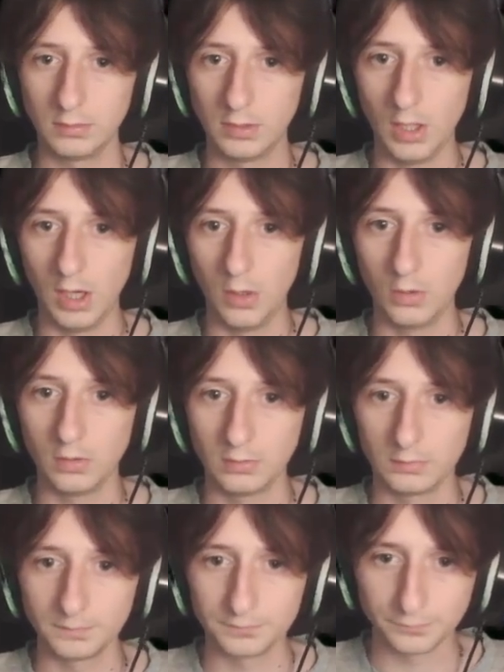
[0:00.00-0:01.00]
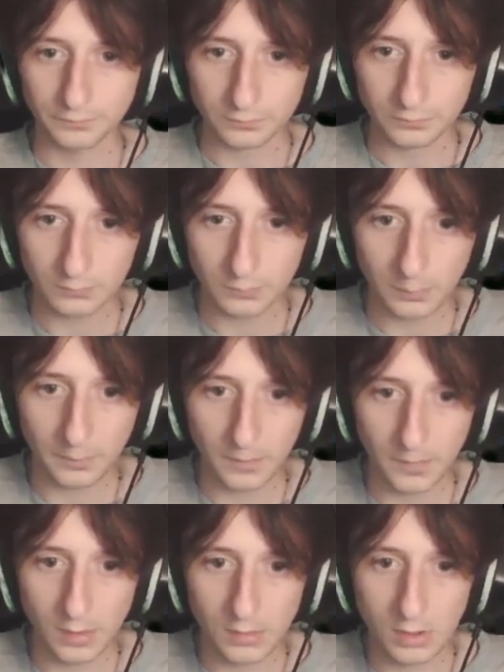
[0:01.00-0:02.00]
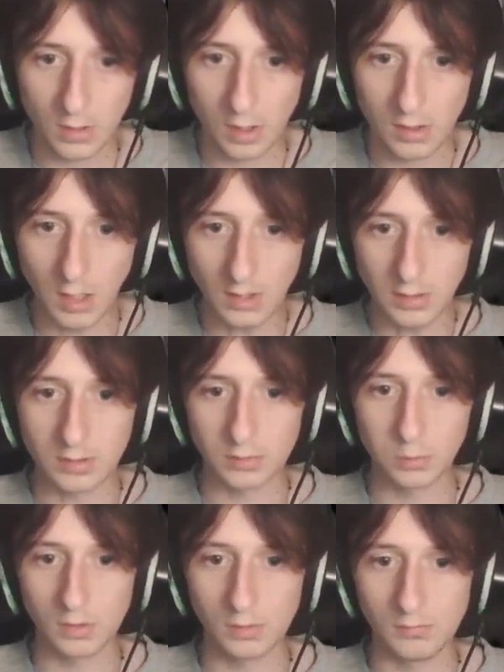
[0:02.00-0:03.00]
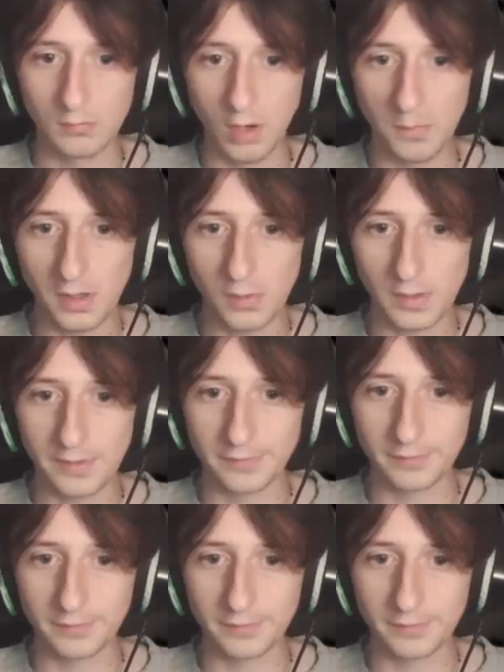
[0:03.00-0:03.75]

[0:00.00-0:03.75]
Go. So our gunners will mob our way